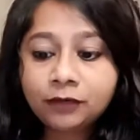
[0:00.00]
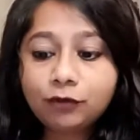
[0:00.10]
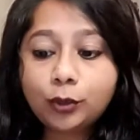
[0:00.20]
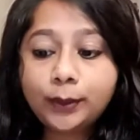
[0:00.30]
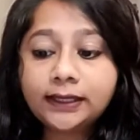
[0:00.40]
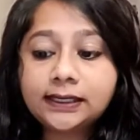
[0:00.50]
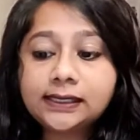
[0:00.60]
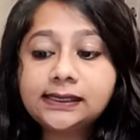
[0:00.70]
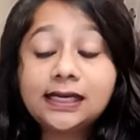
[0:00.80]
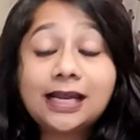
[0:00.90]
Following
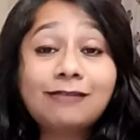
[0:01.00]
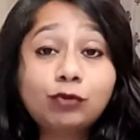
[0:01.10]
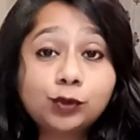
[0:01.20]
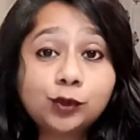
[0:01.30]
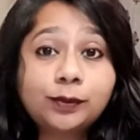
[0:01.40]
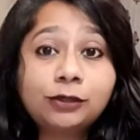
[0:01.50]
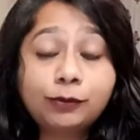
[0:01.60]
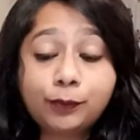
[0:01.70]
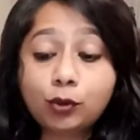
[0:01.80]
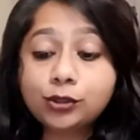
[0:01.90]
this, there have also been
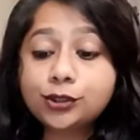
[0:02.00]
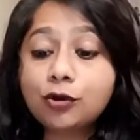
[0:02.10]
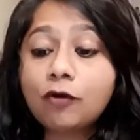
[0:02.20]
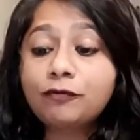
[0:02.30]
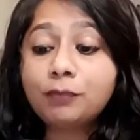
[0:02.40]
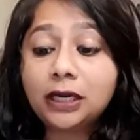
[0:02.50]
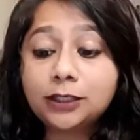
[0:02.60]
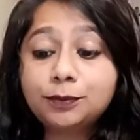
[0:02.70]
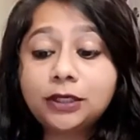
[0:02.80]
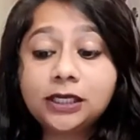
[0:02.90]
reports of
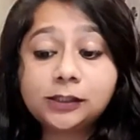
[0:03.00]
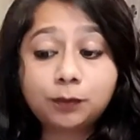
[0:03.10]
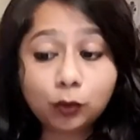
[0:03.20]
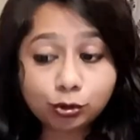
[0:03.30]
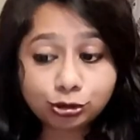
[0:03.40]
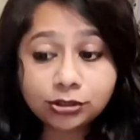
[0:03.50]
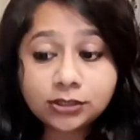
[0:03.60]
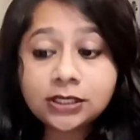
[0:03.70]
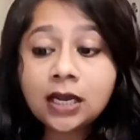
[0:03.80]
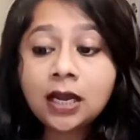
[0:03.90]
multiple
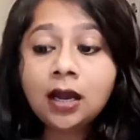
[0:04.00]
explosions.